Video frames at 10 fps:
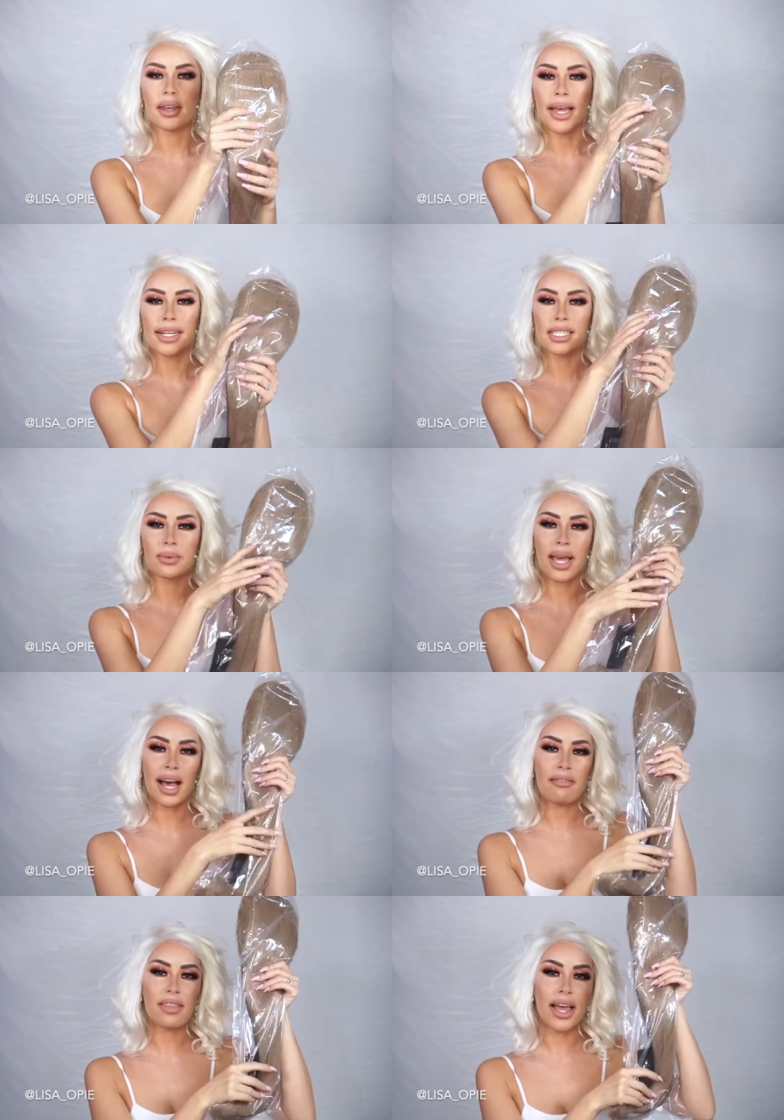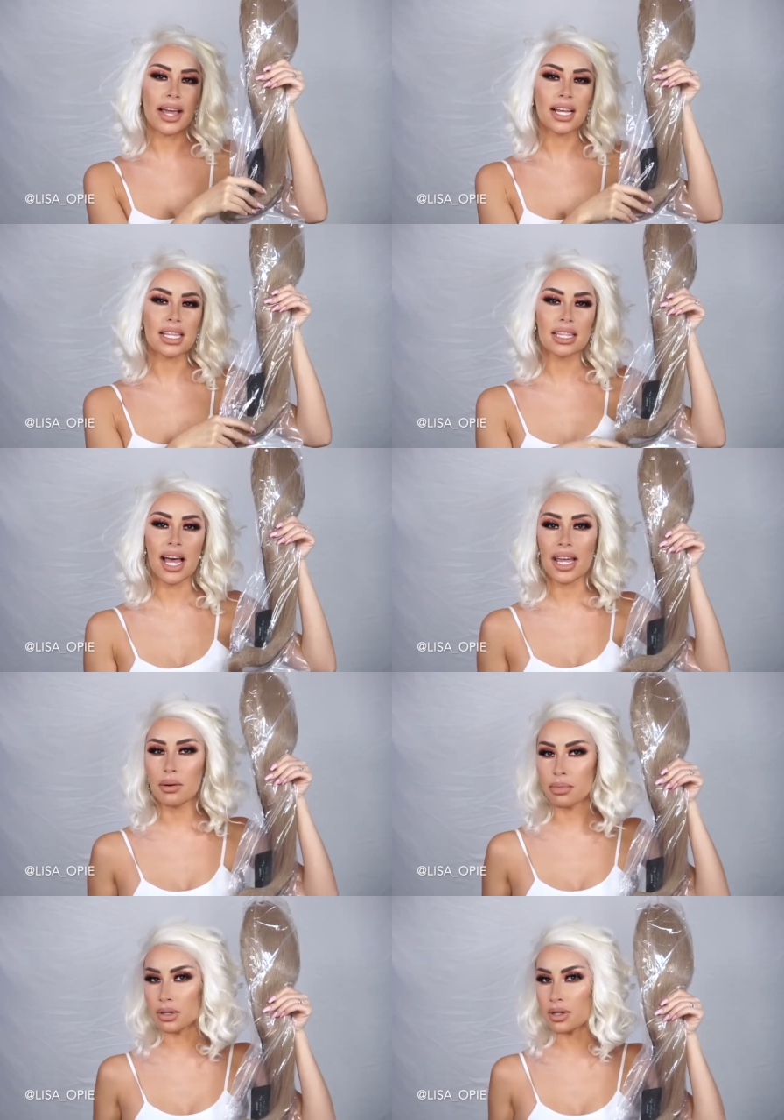Next we have like a
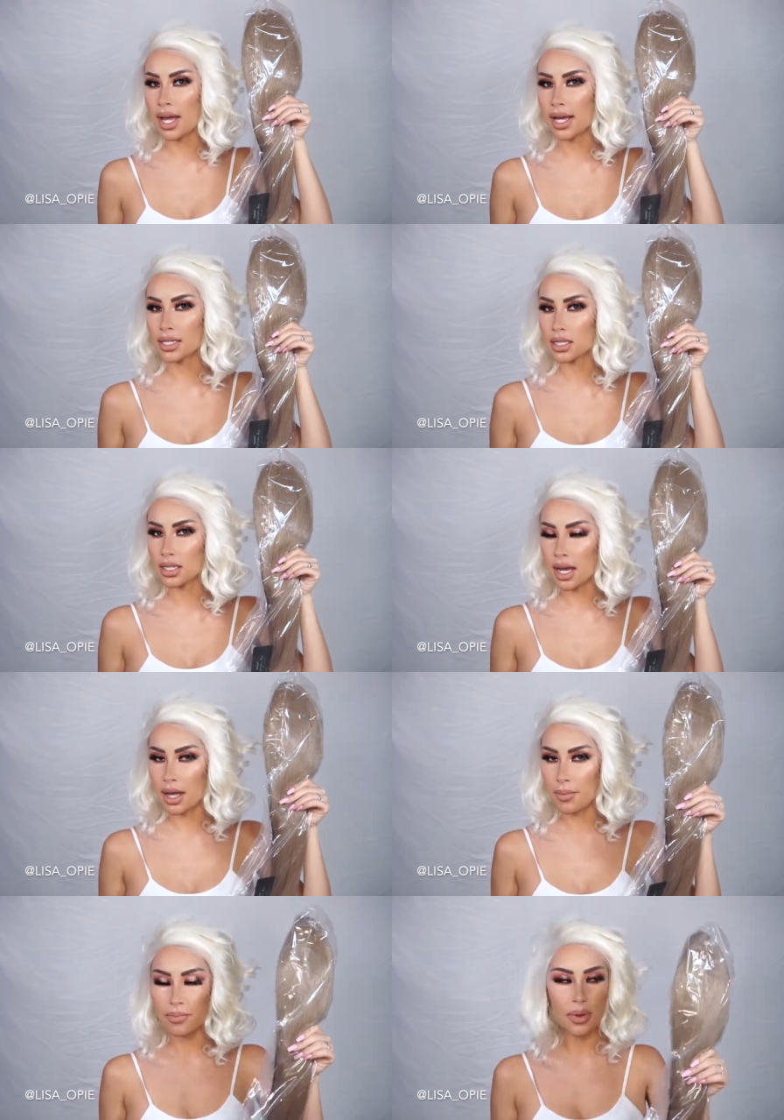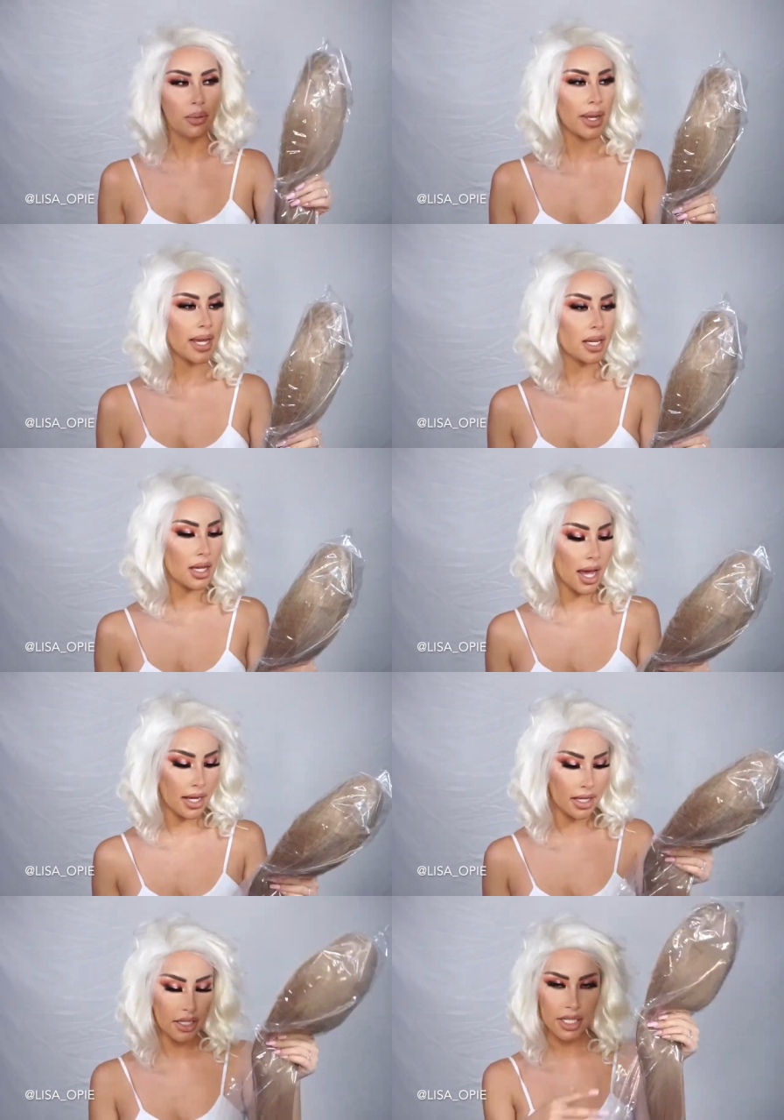light brunette um, wig
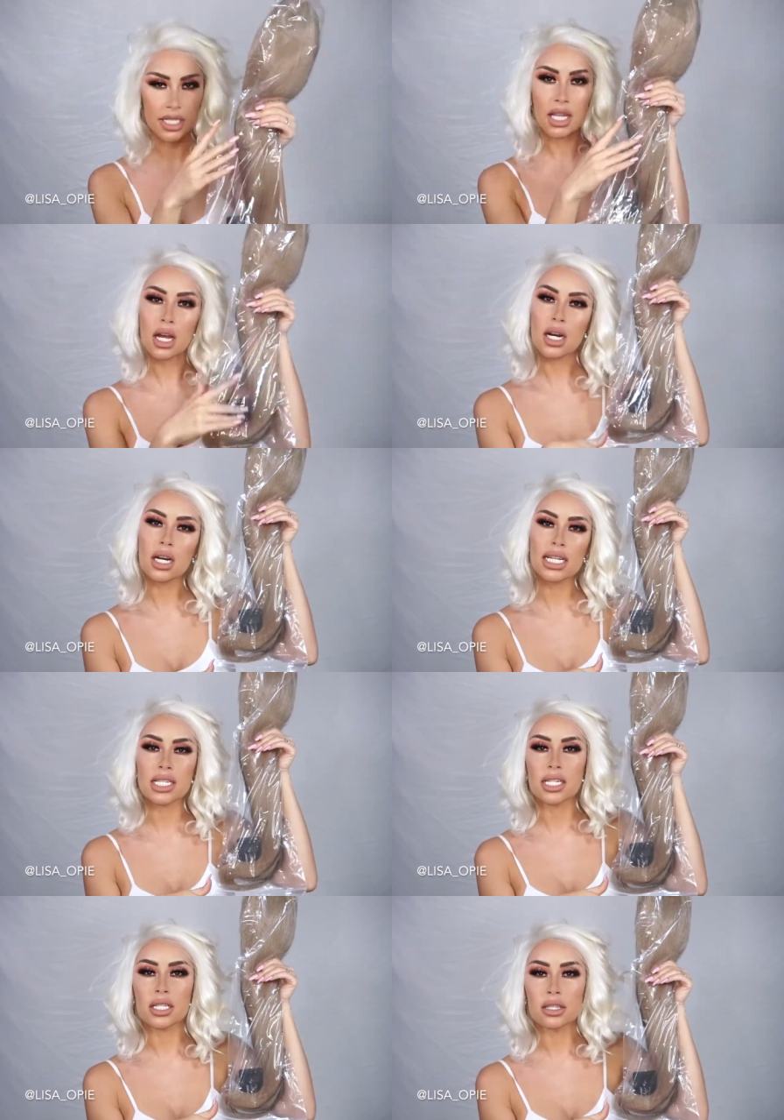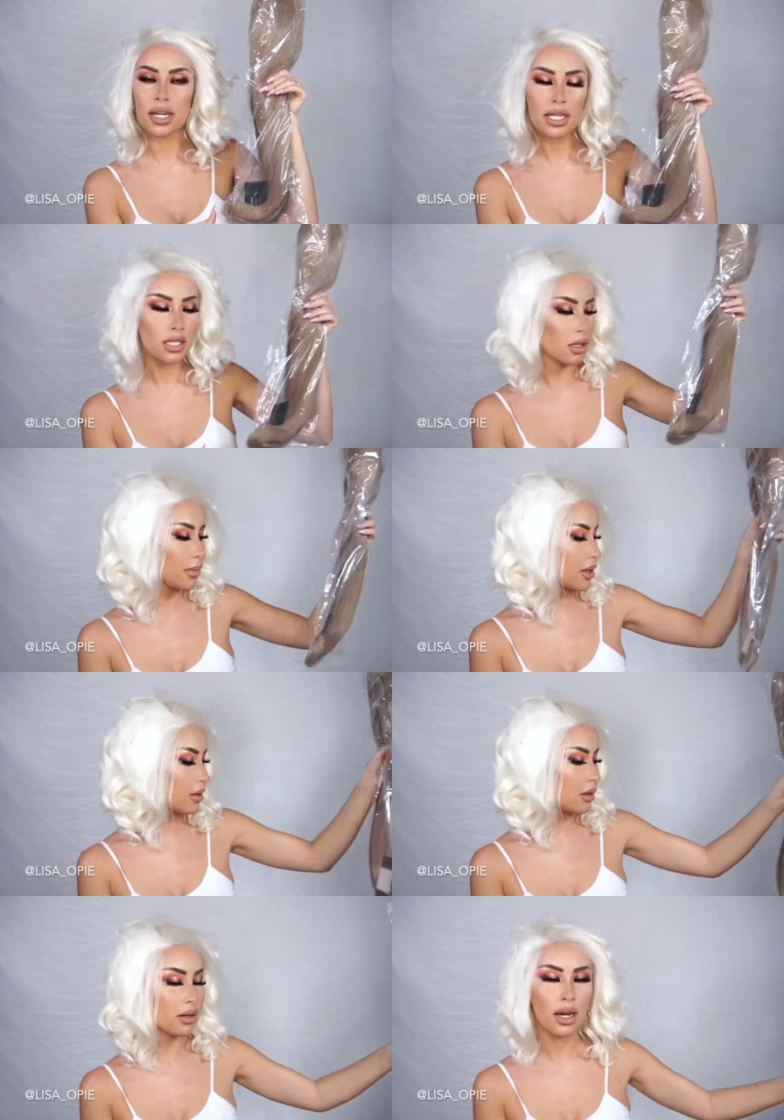and she's longer and she's straight so let me
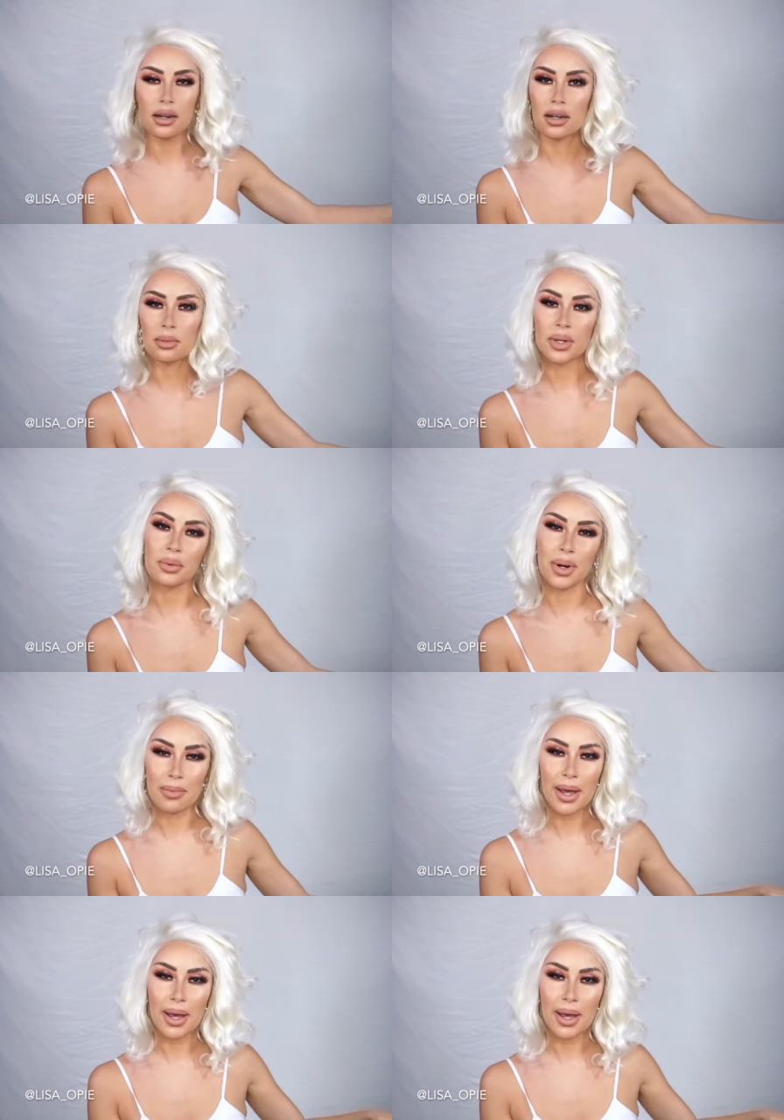throw her on and I'll be right